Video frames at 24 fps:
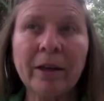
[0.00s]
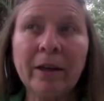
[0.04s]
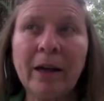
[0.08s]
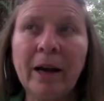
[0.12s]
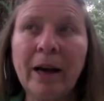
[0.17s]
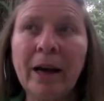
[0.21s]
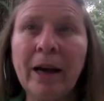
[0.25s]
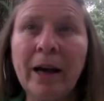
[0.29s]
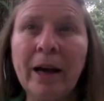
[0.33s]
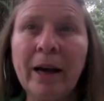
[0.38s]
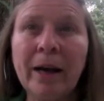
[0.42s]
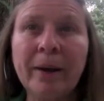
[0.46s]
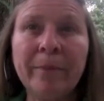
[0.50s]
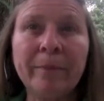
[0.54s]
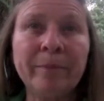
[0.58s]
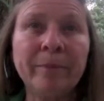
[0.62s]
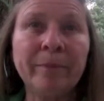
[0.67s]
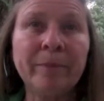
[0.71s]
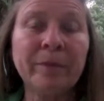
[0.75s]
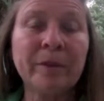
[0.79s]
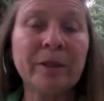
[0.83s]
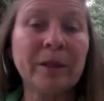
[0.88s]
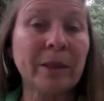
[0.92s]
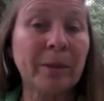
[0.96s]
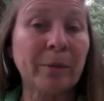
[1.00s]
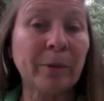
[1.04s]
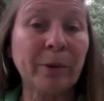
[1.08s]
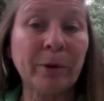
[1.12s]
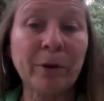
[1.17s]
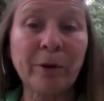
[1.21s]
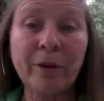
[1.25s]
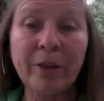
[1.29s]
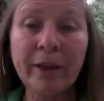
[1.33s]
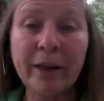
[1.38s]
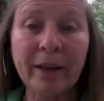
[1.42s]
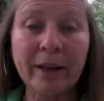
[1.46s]

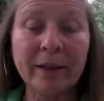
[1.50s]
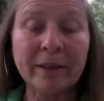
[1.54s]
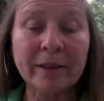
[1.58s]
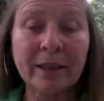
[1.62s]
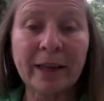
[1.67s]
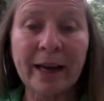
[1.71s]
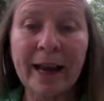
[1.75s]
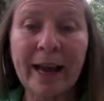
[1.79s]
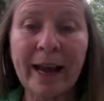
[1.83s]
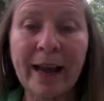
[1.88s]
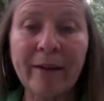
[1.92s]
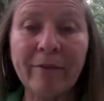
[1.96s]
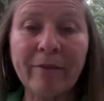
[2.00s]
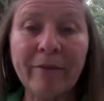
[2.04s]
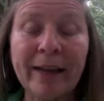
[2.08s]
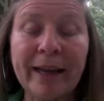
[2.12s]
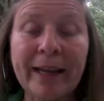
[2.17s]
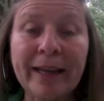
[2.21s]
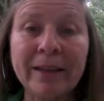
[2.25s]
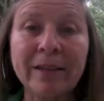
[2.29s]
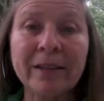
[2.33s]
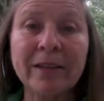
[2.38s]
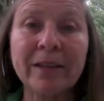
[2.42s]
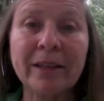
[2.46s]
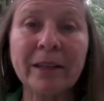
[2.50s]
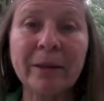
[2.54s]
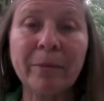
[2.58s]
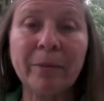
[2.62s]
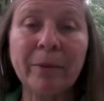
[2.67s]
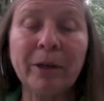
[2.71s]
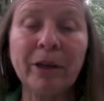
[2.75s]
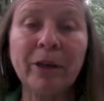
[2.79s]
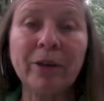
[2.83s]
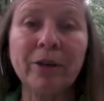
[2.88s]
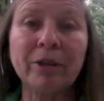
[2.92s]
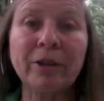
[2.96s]
things that have a
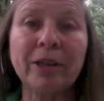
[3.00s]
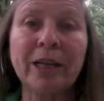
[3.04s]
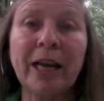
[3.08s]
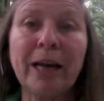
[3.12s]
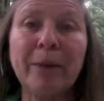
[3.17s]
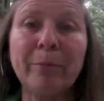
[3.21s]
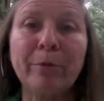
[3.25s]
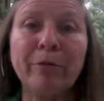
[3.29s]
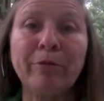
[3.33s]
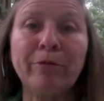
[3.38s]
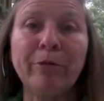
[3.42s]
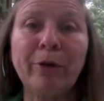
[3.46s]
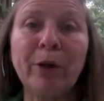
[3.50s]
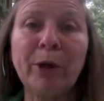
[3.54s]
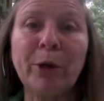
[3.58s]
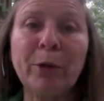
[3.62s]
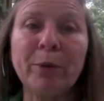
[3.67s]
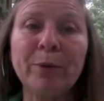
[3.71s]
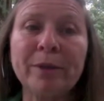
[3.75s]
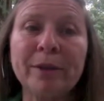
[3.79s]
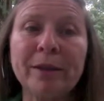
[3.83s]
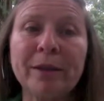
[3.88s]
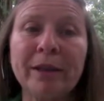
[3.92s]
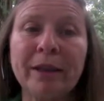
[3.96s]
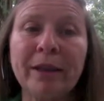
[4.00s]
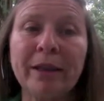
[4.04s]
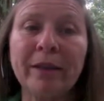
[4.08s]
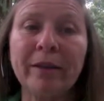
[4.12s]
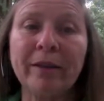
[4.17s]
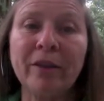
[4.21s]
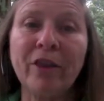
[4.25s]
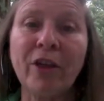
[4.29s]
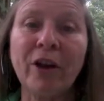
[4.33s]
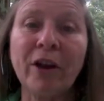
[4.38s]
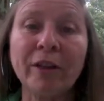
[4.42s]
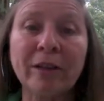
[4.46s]
similar type of frequency.
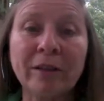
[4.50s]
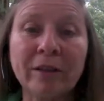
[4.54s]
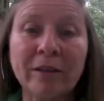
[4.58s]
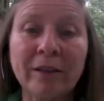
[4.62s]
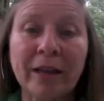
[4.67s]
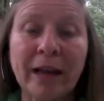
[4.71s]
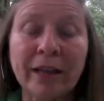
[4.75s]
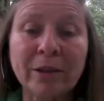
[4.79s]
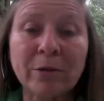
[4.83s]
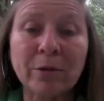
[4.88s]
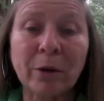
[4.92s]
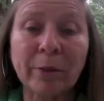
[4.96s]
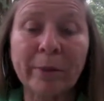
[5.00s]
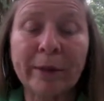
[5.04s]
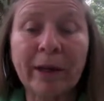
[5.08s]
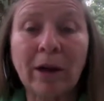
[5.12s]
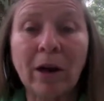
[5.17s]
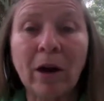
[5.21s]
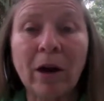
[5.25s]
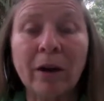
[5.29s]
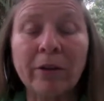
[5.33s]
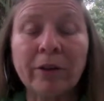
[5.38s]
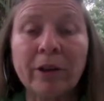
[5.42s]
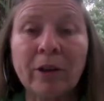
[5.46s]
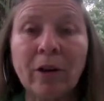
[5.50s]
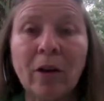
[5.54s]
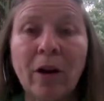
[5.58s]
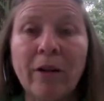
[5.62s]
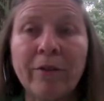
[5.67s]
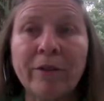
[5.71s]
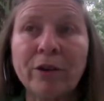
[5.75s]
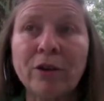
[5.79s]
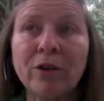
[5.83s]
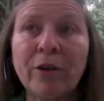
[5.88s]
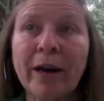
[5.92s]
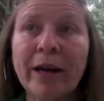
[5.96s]
Thus, that's why we call it the law
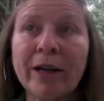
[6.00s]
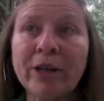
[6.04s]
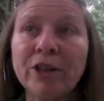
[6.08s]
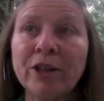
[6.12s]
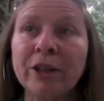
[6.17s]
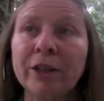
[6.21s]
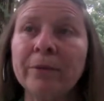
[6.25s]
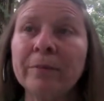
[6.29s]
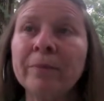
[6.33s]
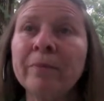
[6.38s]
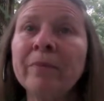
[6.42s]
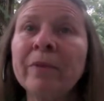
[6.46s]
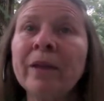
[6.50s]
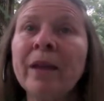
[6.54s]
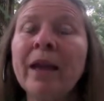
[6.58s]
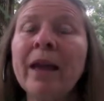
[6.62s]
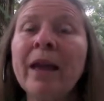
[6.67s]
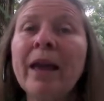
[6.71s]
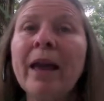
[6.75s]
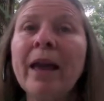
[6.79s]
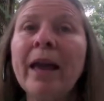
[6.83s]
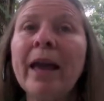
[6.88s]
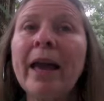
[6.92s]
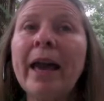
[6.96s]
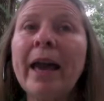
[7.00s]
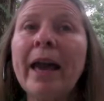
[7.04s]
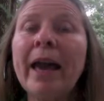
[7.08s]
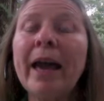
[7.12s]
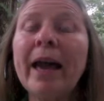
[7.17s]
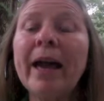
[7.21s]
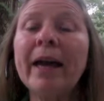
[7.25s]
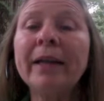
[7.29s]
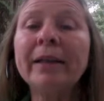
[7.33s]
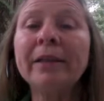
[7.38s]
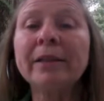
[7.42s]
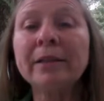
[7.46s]
of attraction.
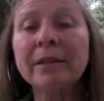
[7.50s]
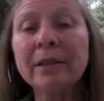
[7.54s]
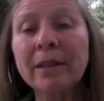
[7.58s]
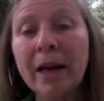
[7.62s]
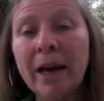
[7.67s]
And